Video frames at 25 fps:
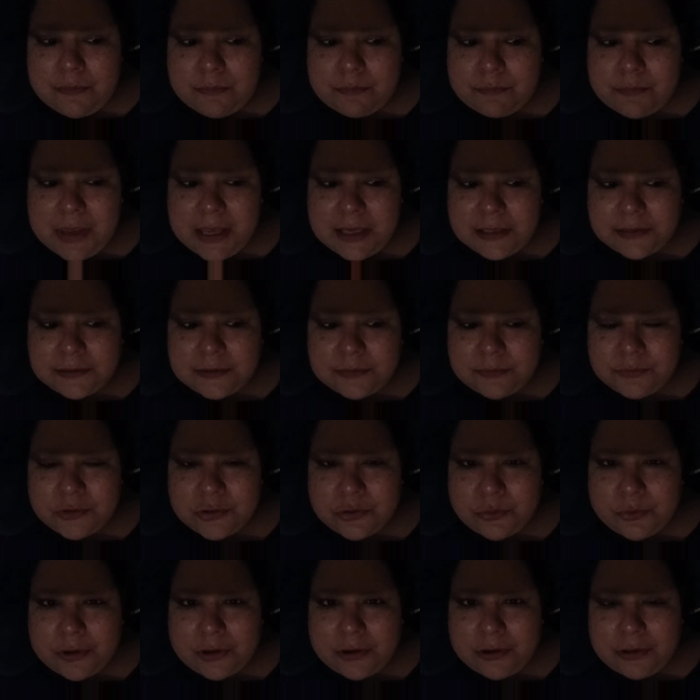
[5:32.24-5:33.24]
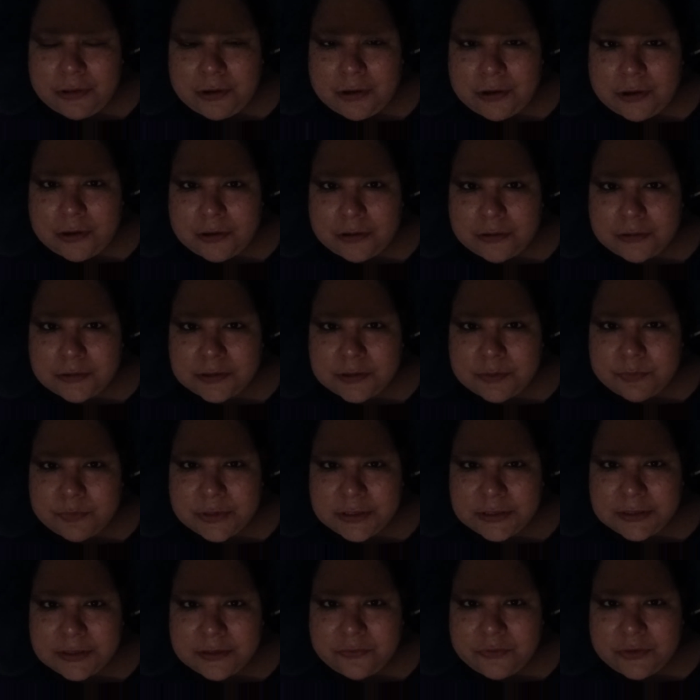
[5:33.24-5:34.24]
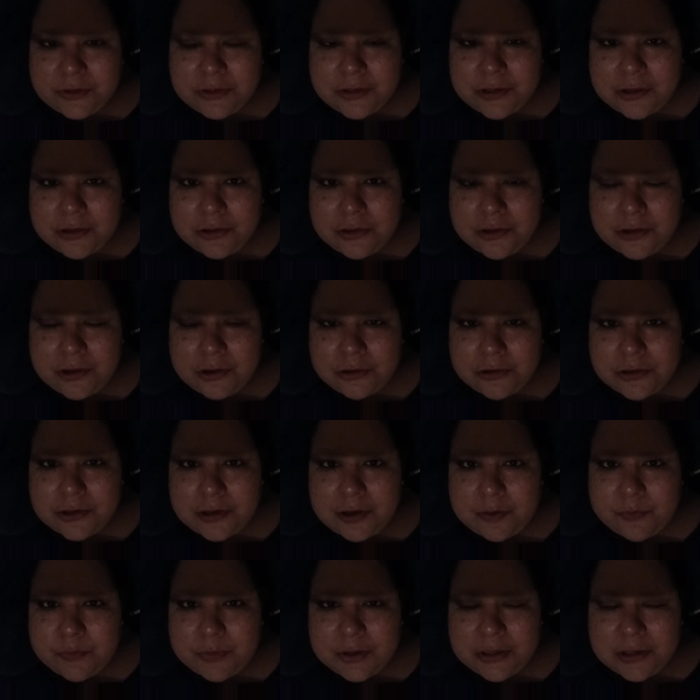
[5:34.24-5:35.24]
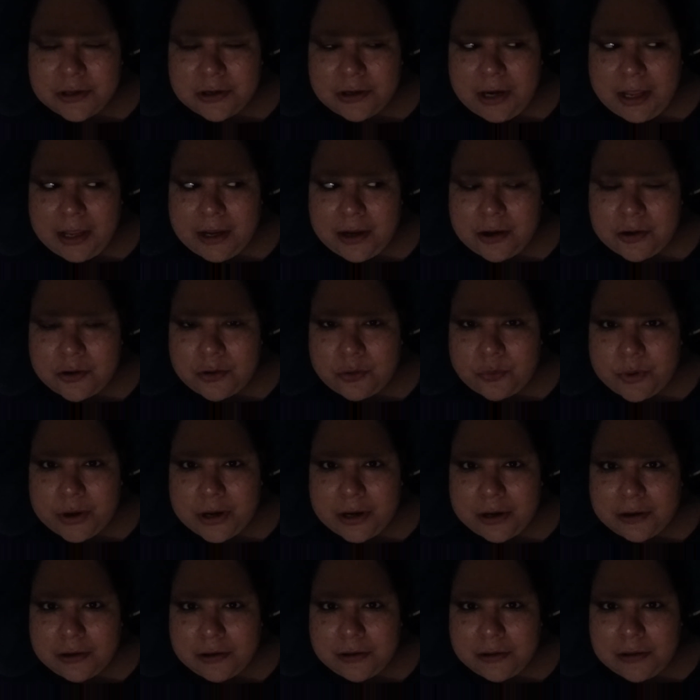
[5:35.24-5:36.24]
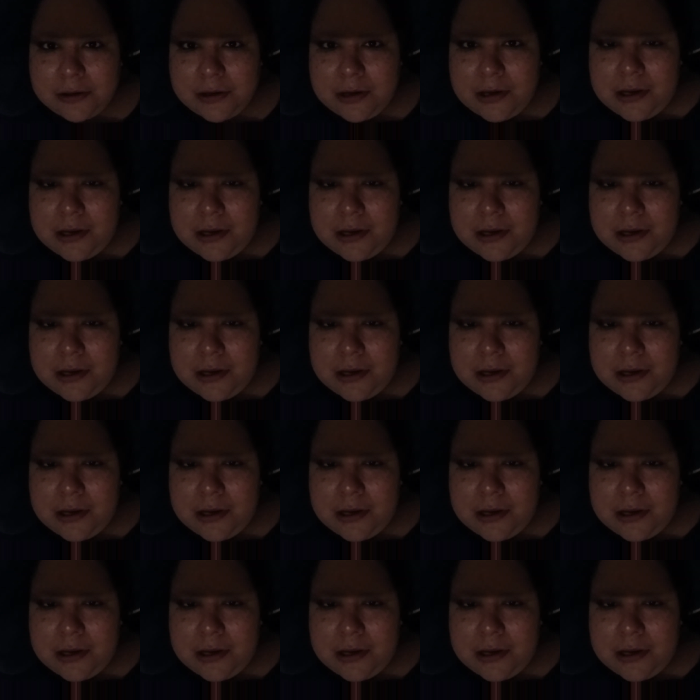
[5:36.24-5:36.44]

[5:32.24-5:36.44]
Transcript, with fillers: makes them to where they're submissive and then they're dumb and they're like unaware